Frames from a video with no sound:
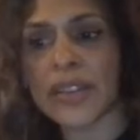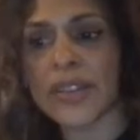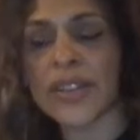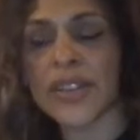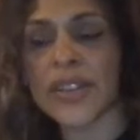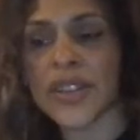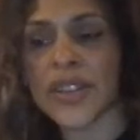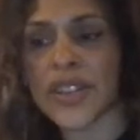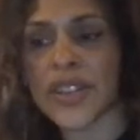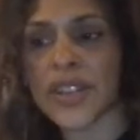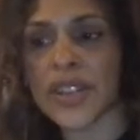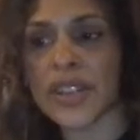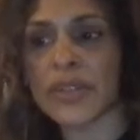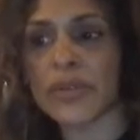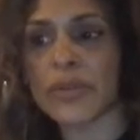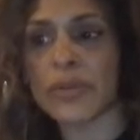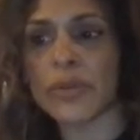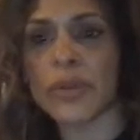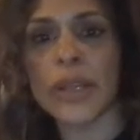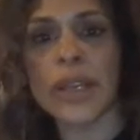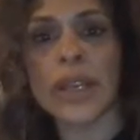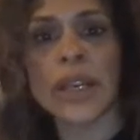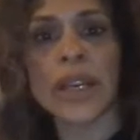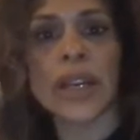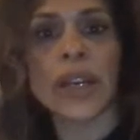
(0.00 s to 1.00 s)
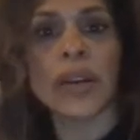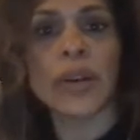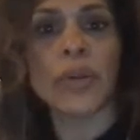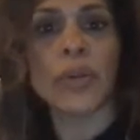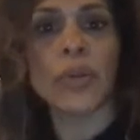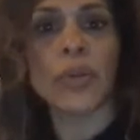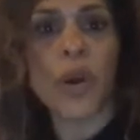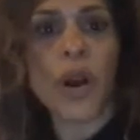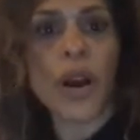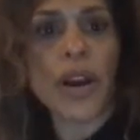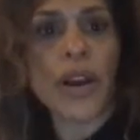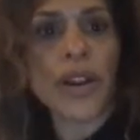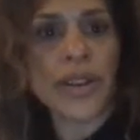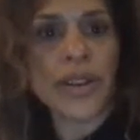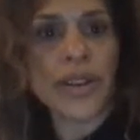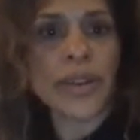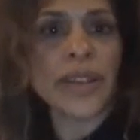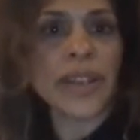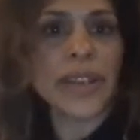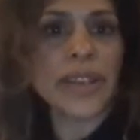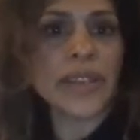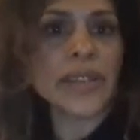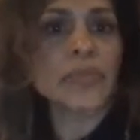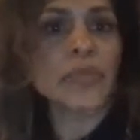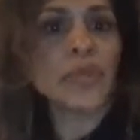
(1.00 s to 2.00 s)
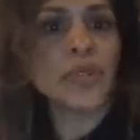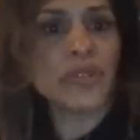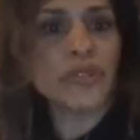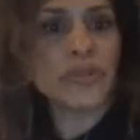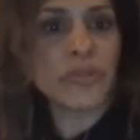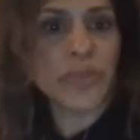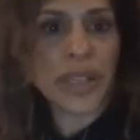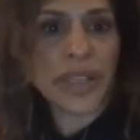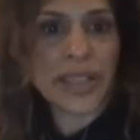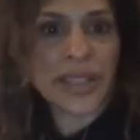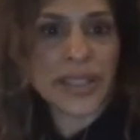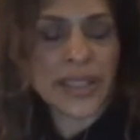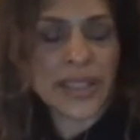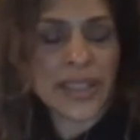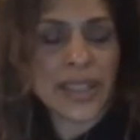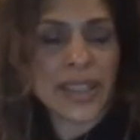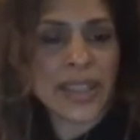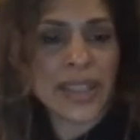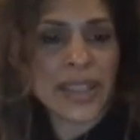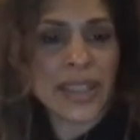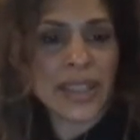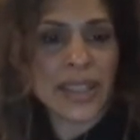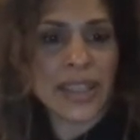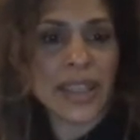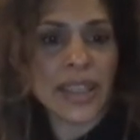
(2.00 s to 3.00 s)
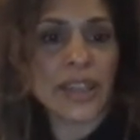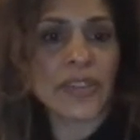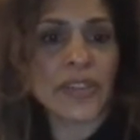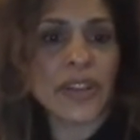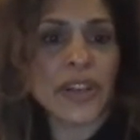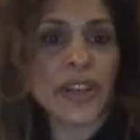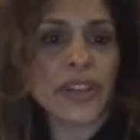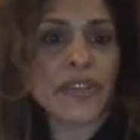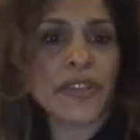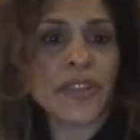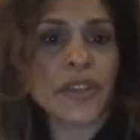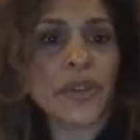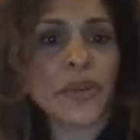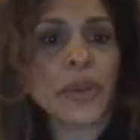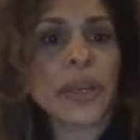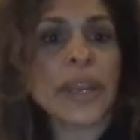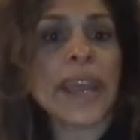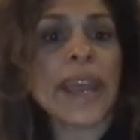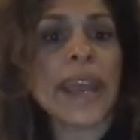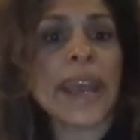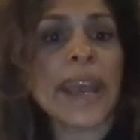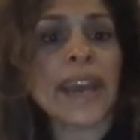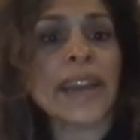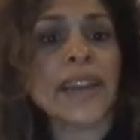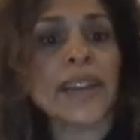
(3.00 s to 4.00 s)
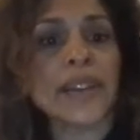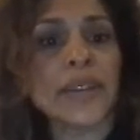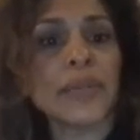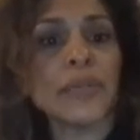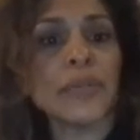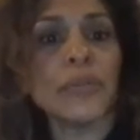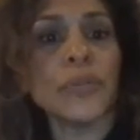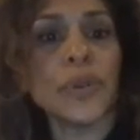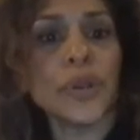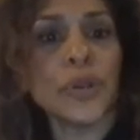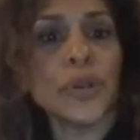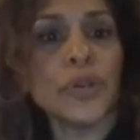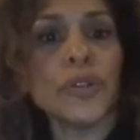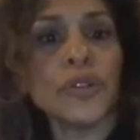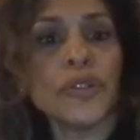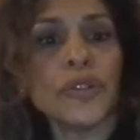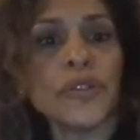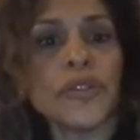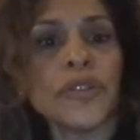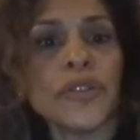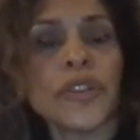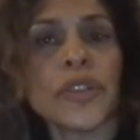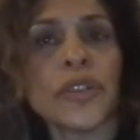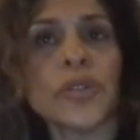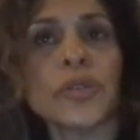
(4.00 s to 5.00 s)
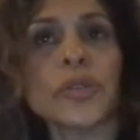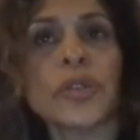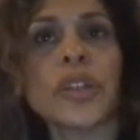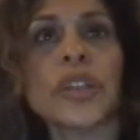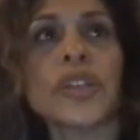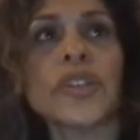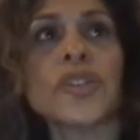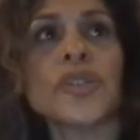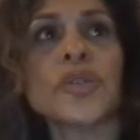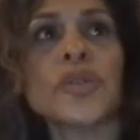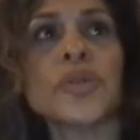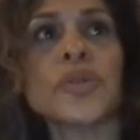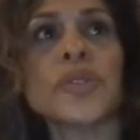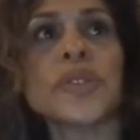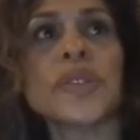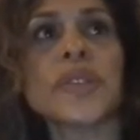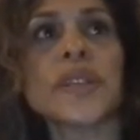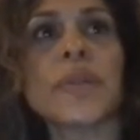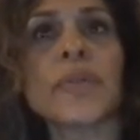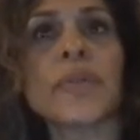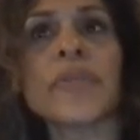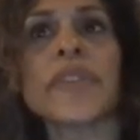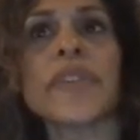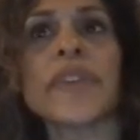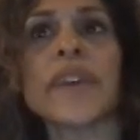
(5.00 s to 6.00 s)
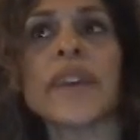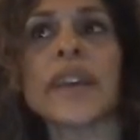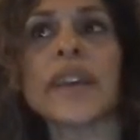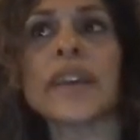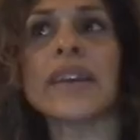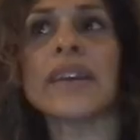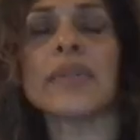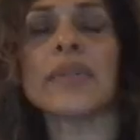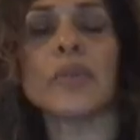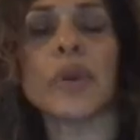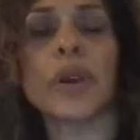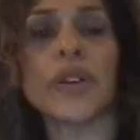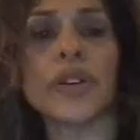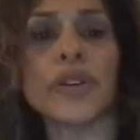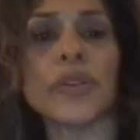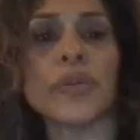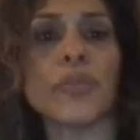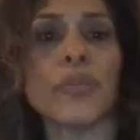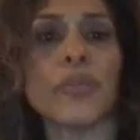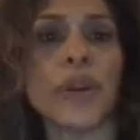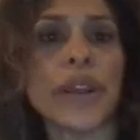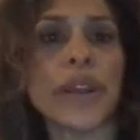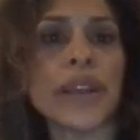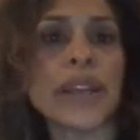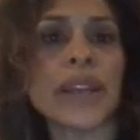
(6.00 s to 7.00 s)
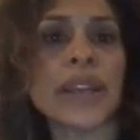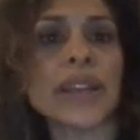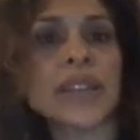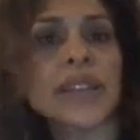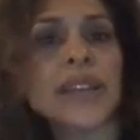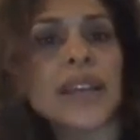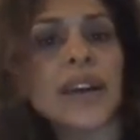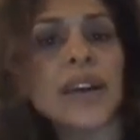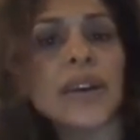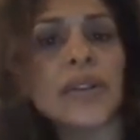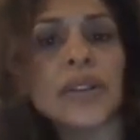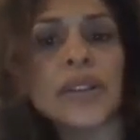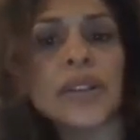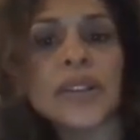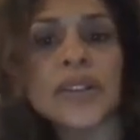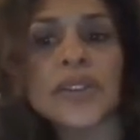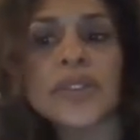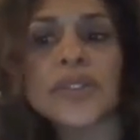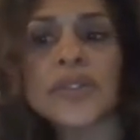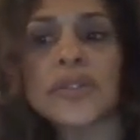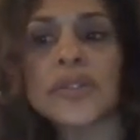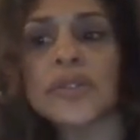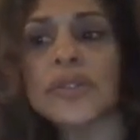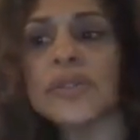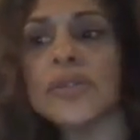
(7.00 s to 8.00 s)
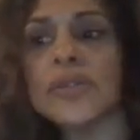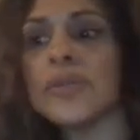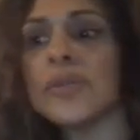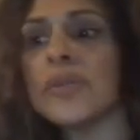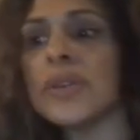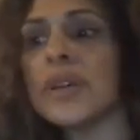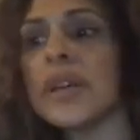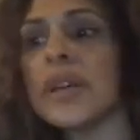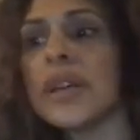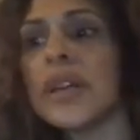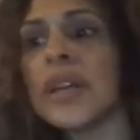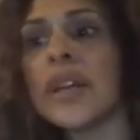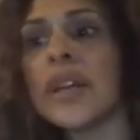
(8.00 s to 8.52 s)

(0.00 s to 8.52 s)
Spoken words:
condition. One is movement. Even if you can't move, you can do something where you break it down into